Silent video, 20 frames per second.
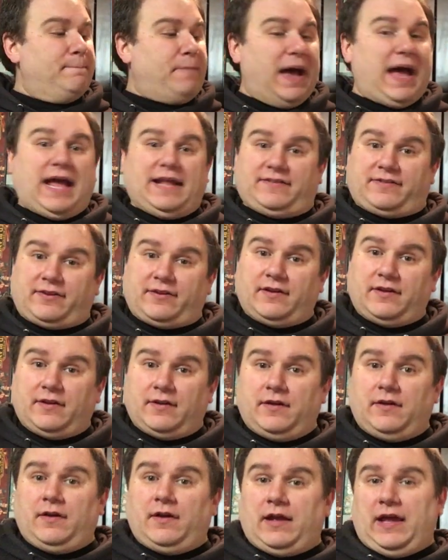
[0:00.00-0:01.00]

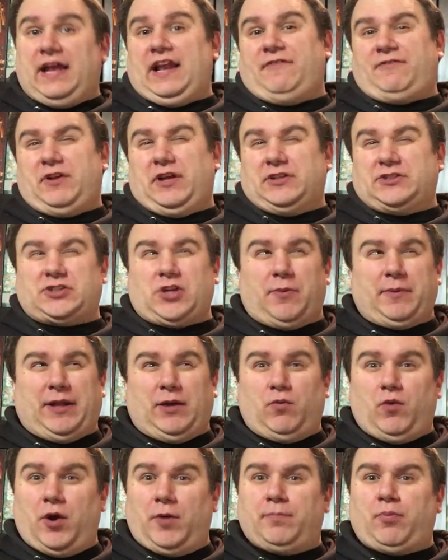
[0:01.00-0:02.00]
And if you get so
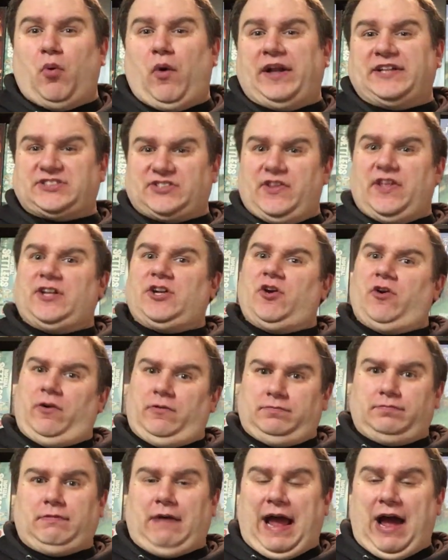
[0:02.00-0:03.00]
many wound points, then
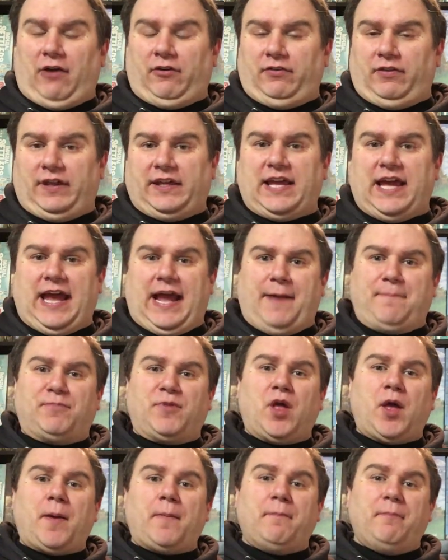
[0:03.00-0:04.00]
you're out of the
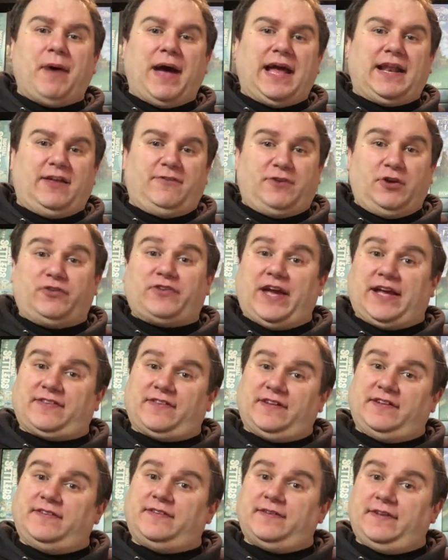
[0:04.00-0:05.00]
game. But if you
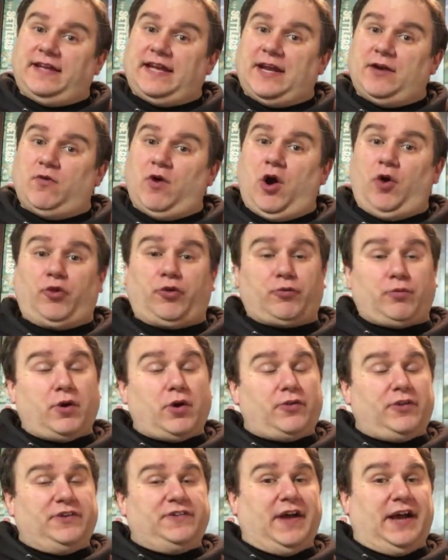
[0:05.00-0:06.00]
take the hero
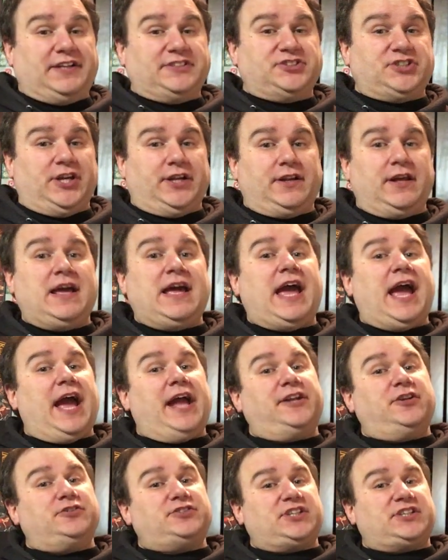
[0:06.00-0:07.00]
through the dungeon
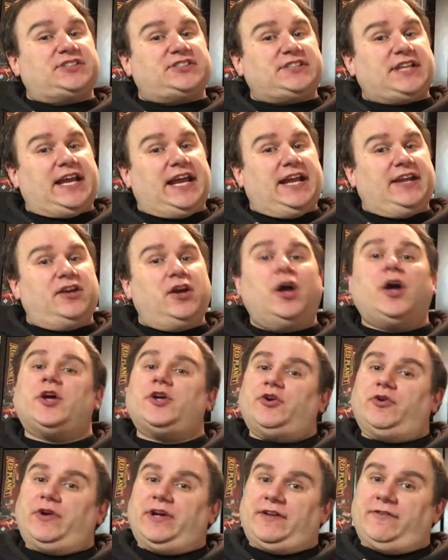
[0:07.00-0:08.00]
and you succeed,
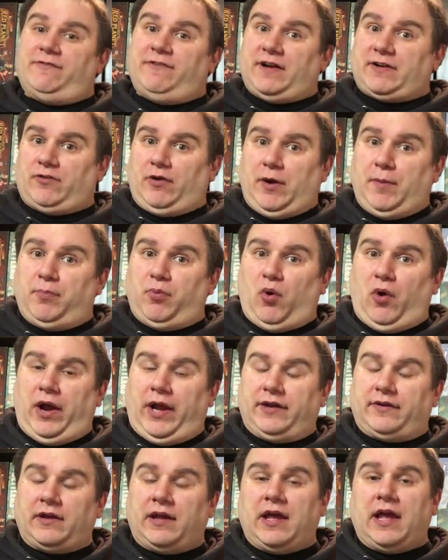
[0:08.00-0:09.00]
you get a victory
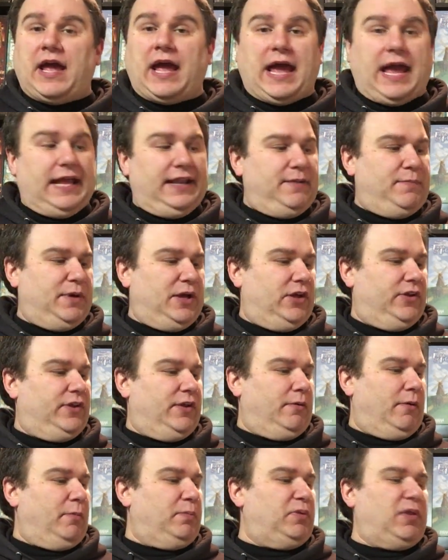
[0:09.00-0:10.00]
point. And depending on
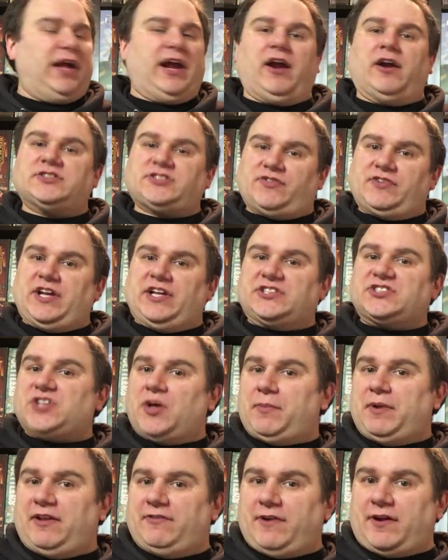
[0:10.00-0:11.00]
the number of players, if you get
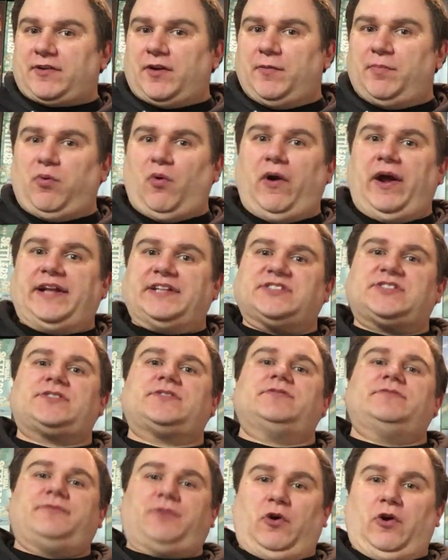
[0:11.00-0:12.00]
so many victory
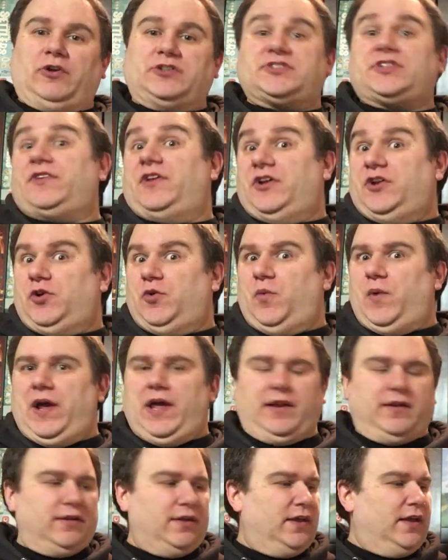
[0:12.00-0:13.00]
points first, then you
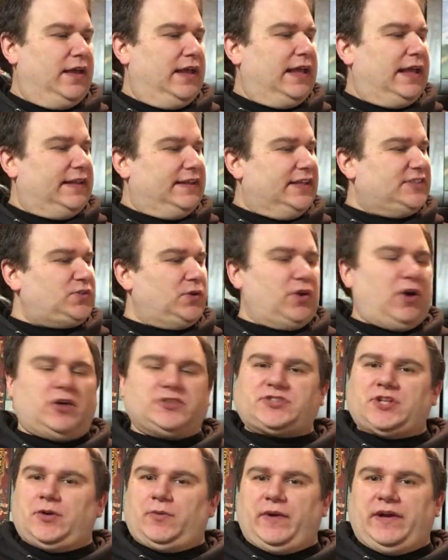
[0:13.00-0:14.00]
win. This one
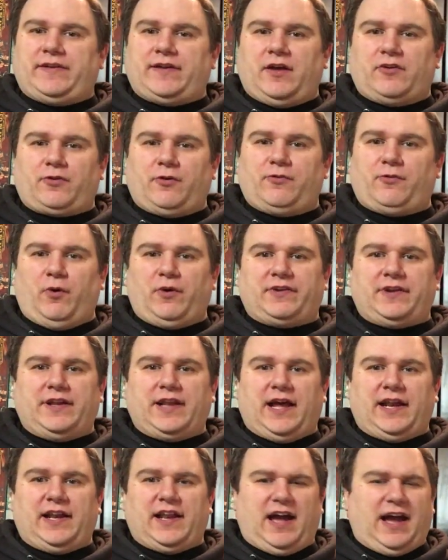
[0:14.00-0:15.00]
also retails for
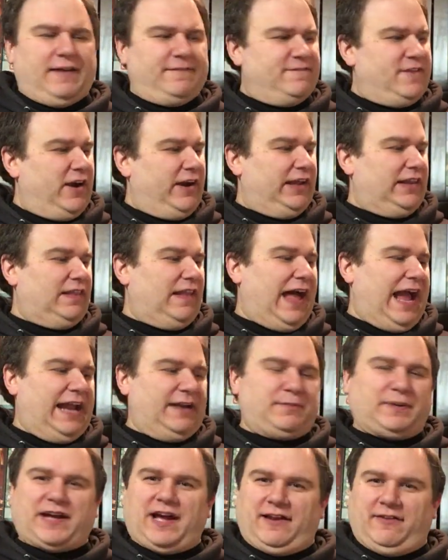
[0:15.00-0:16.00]
$14.99. Very
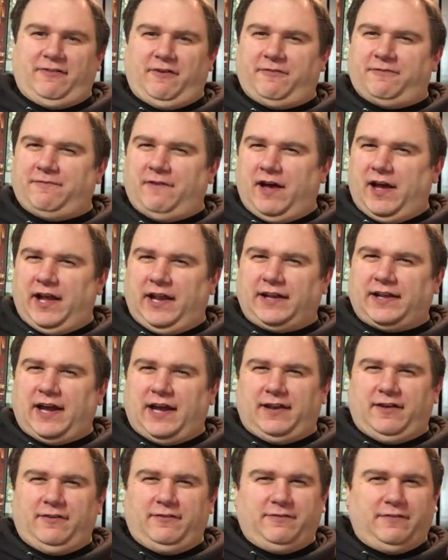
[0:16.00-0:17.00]
light, but kind of a fun,
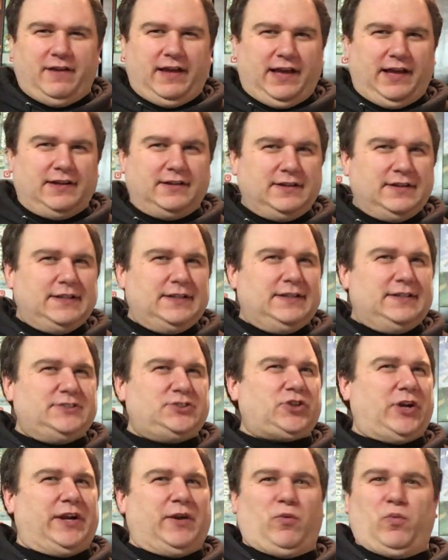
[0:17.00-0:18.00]
kind of
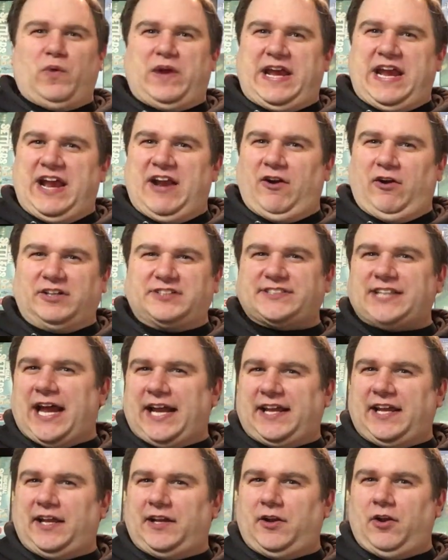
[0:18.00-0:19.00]
trying to read or
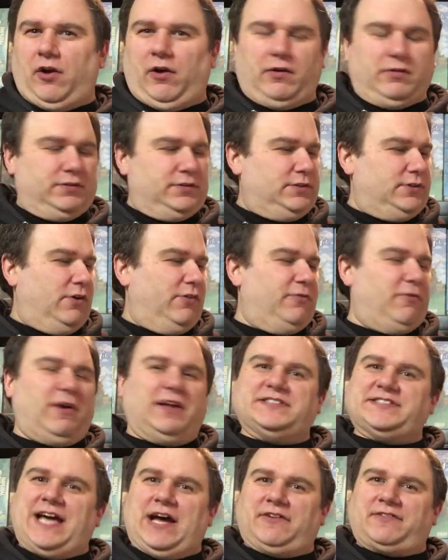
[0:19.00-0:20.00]
psyche your
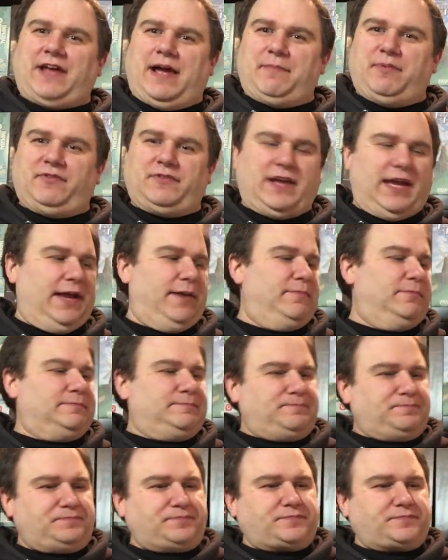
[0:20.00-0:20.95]
friends out type of game.